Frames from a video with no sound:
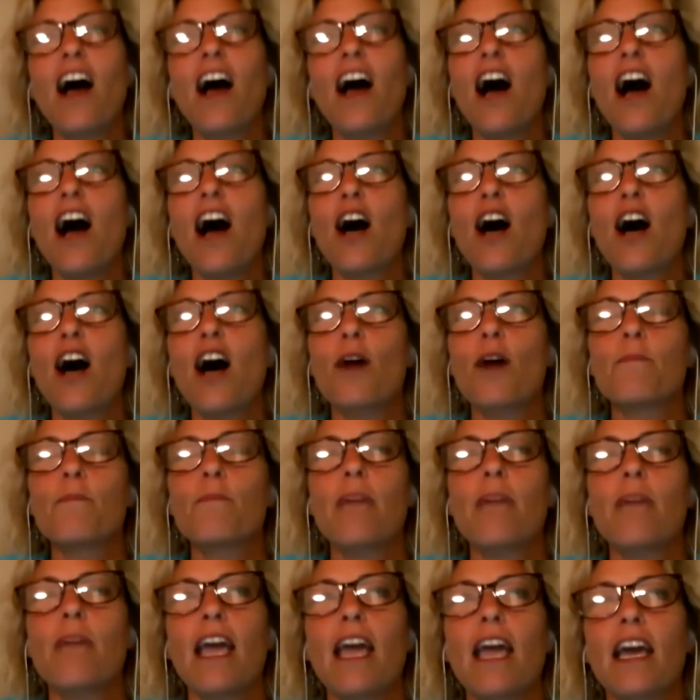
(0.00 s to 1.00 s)

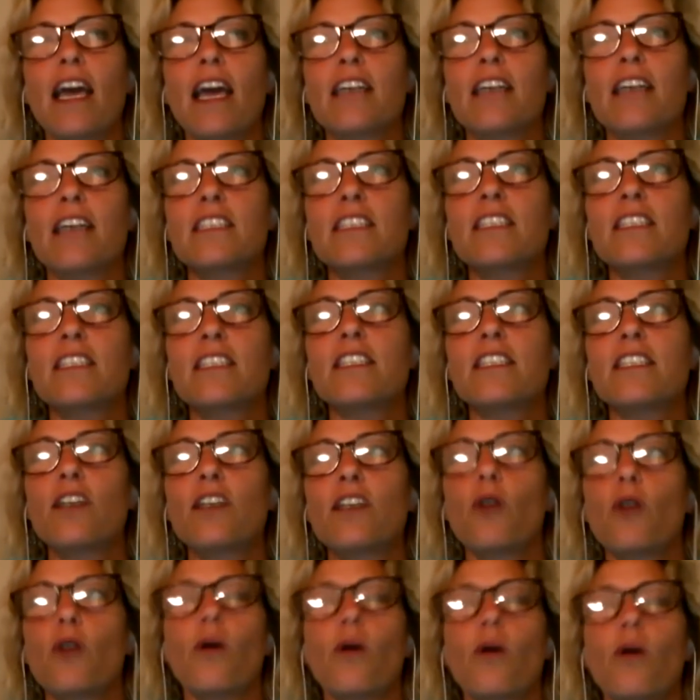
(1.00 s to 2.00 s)
and
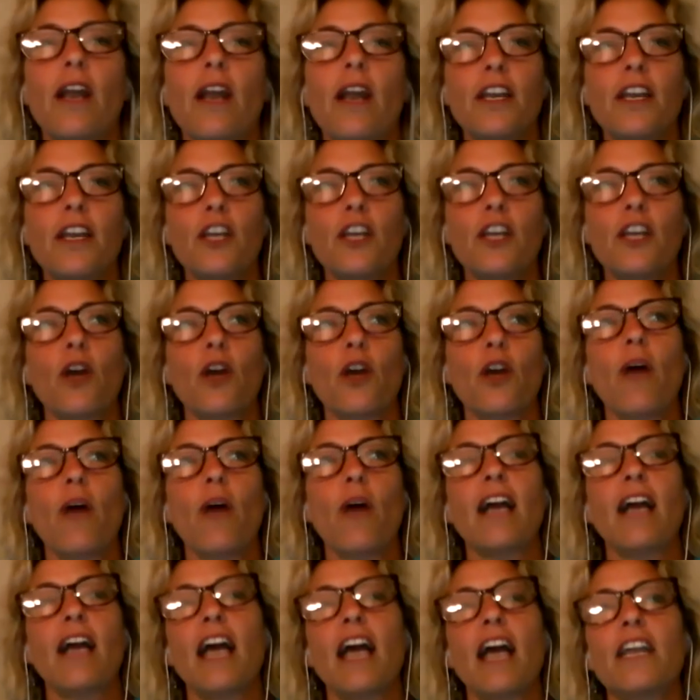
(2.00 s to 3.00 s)
so I
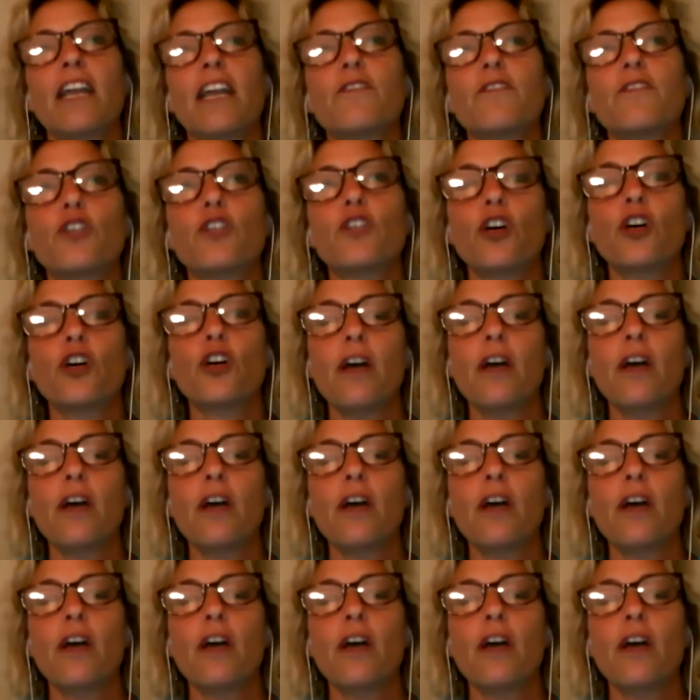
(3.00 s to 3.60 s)
kind of took